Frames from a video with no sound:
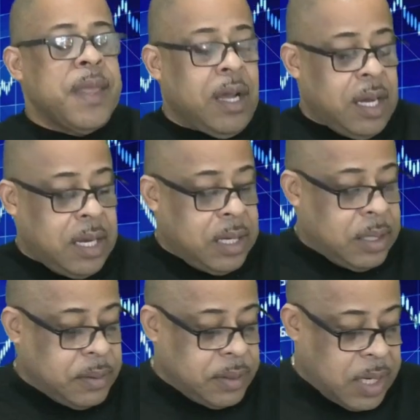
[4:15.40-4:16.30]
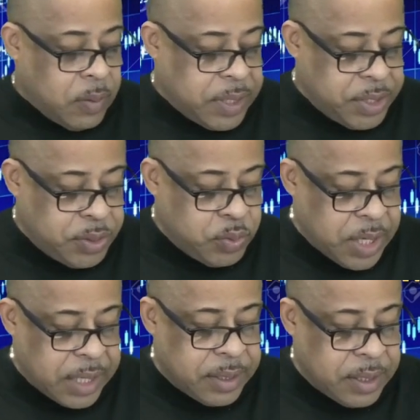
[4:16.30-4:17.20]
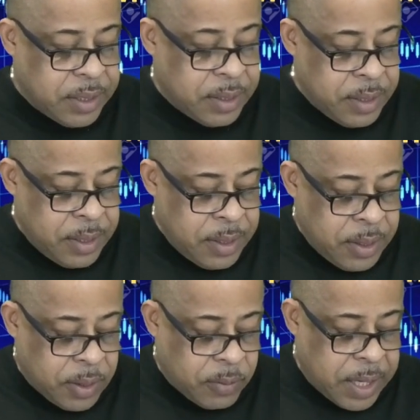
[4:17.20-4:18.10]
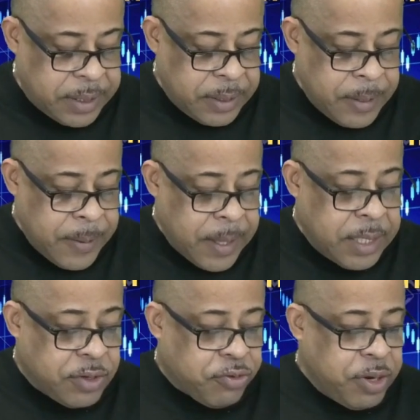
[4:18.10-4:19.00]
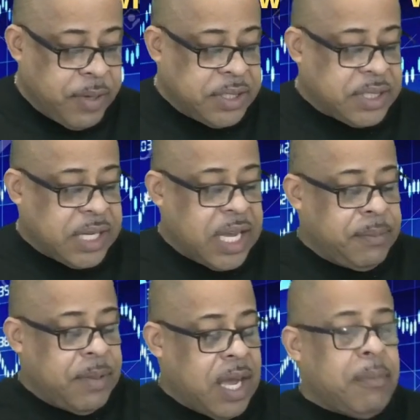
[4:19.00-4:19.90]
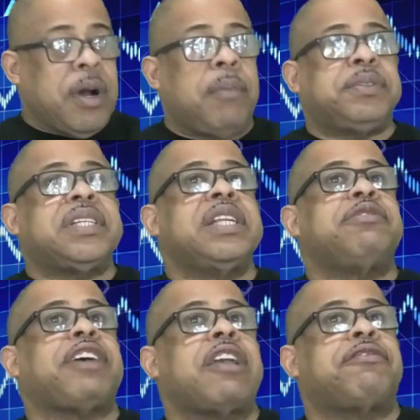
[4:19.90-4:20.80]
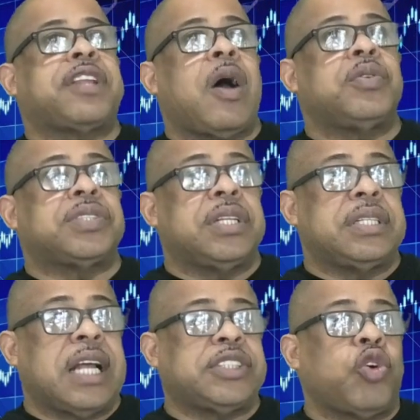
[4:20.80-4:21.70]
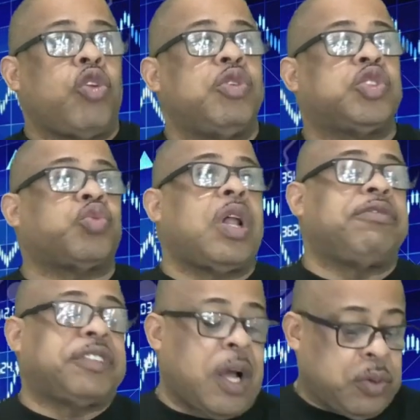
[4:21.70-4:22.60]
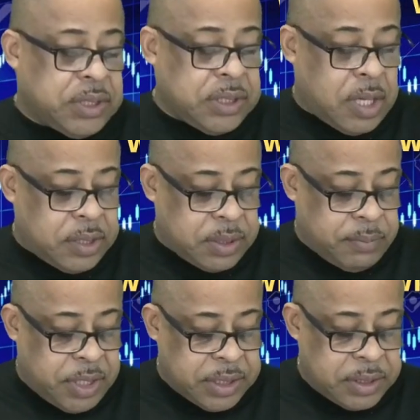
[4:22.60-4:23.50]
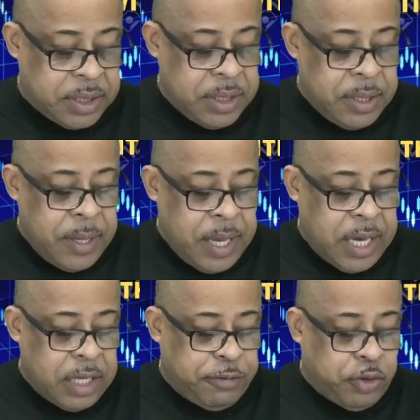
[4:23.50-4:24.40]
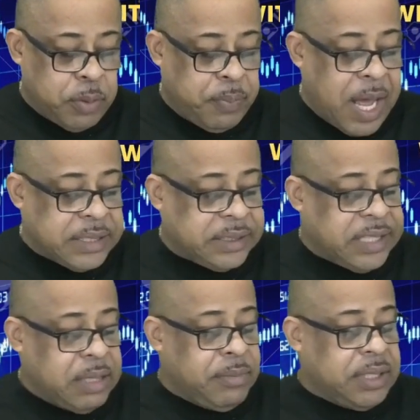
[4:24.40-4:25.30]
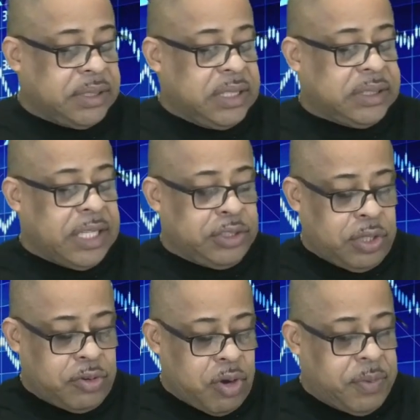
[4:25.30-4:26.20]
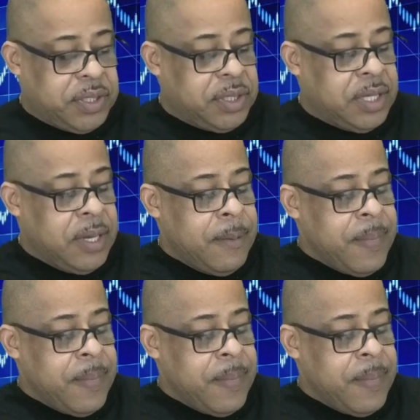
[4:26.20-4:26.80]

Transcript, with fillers: Uh, how can you do that? All right. In three months' time, I'm up 35000 That's almost $12,000 a month. And for the past 10 months since I joined Robinhood,